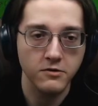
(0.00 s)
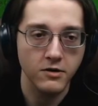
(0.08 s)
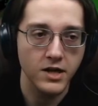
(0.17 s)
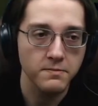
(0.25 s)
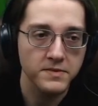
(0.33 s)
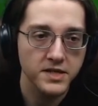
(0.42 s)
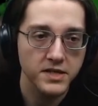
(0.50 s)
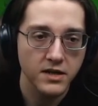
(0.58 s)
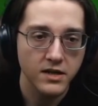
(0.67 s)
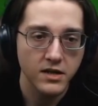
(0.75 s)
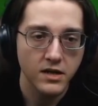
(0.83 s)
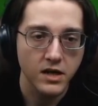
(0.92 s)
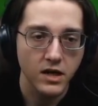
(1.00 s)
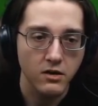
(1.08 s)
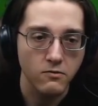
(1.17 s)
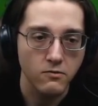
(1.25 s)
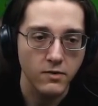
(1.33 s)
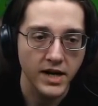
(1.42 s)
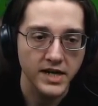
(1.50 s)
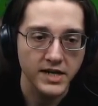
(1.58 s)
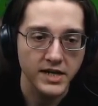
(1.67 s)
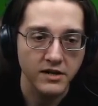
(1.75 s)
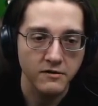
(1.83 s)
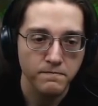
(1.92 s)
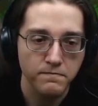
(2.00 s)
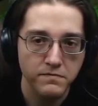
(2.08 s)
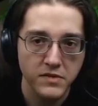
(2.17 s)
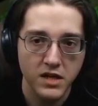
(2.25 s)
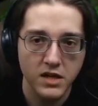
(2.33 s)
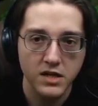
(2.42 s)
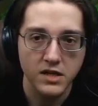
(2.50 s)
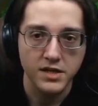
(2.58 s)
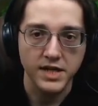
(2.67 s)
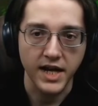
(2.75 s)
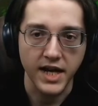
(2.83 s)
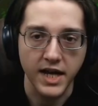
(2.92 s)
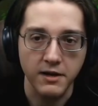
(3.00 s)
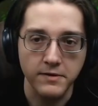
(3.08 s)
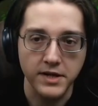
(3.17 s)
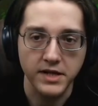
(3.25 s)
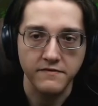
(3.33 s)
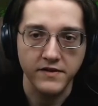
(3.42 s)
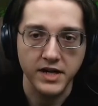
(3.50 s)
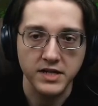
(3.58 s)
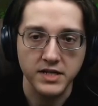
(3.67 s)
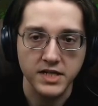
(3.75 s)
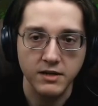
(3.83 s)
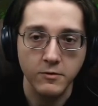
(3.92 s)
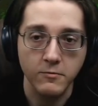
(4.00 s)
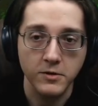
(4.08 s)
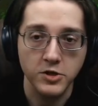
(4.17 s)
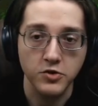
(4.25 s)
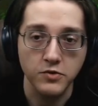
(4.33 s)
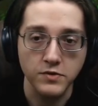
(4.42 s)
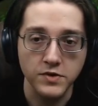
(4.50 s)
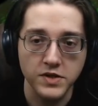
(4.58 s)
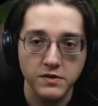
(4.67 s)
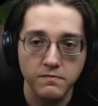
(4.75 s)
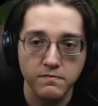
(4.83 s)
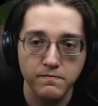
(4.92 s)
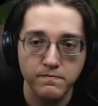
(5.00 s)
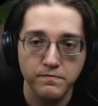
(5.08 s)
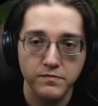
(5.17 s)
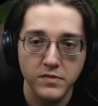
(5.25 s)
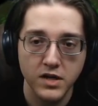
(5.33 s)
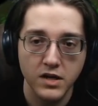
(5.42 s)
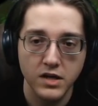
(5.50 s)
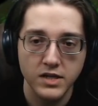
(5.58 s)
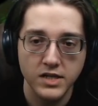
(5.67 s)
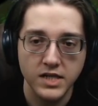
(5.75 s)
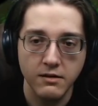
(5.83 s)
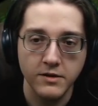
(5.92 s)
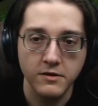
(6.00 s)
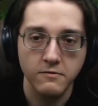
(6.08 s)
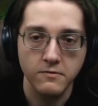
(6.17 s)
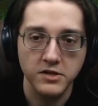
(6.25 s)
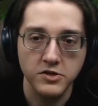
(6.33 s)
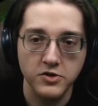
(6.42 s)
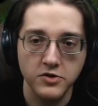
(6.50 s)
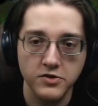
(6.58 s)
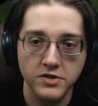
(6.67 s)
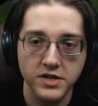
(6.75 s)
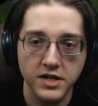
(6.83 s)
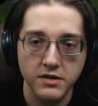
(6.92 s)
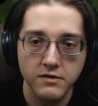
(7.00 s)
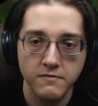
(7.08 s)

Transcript: crops uh, right in here. Today, we need to find someone with shoes. Someone with shoes.